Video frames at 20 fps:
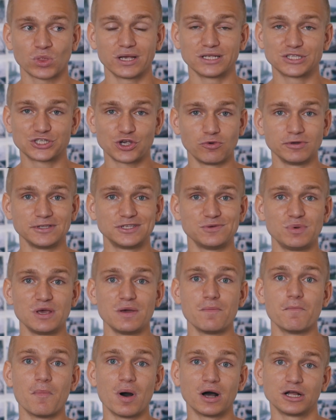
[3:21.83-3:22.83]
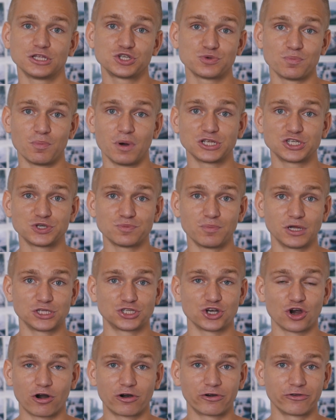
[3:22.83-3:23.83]
it's going to be much
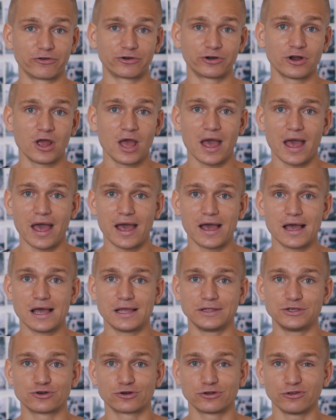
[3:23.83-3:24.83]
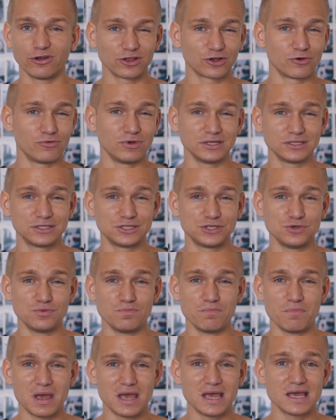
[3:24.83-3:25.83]
harder, and you're not going to
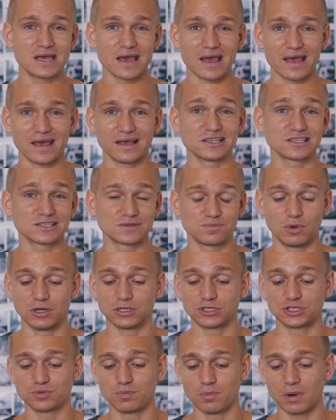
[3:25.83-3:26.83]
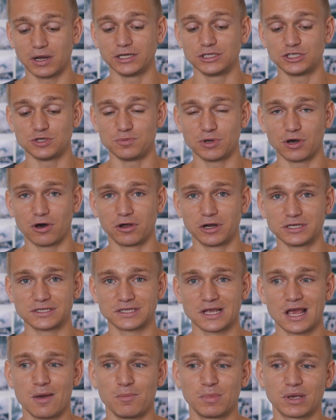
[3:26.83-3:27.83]
make as much money, to be
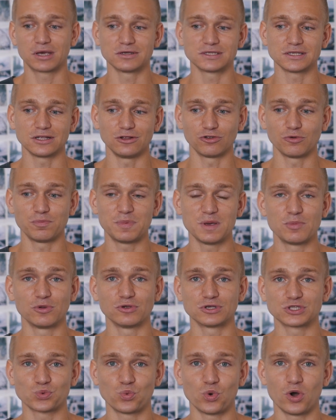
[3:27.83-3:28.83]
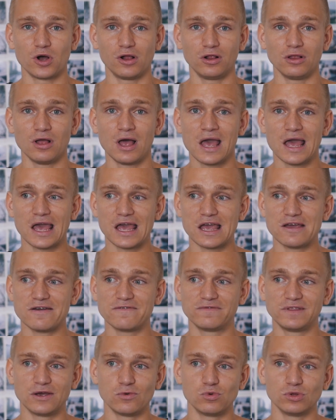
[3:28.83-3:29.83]
honest, because a lot of people as well,
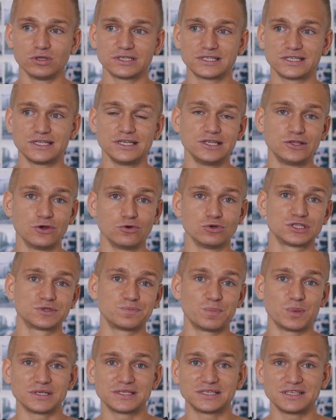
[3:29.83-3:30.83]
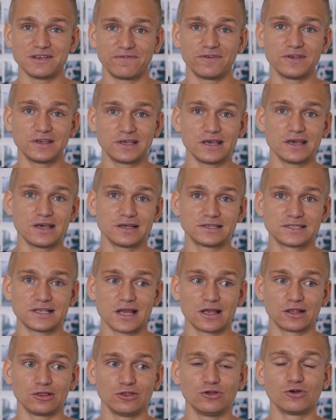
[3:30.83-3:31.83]
if they will see those specific gigs
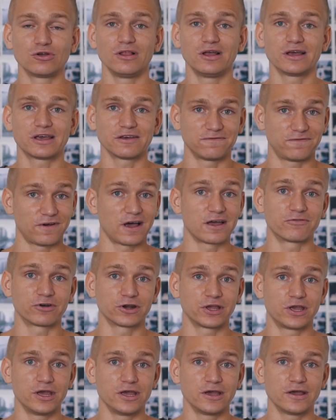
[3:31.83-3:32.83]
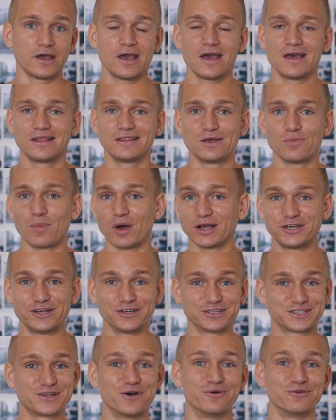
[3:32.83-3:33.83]
that look like a Fiverr gig, they might
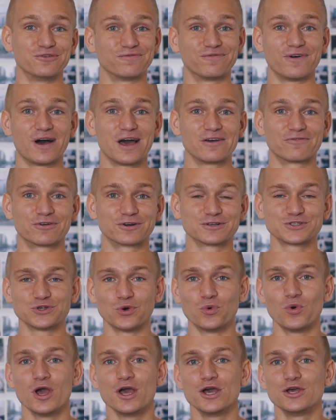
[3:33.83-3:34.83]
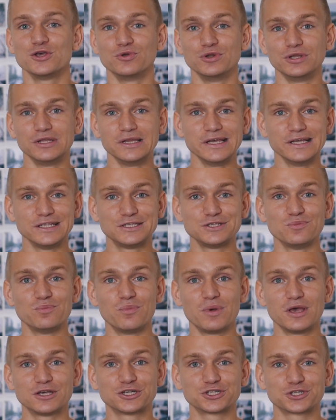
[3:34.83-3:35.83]
just go to Fiverr. So you need to
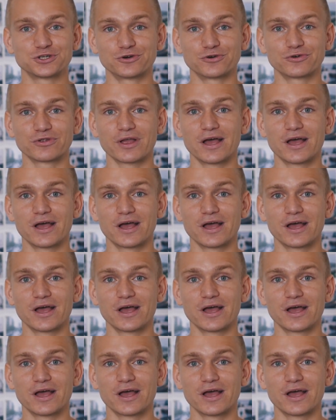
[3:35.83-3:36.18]
make sure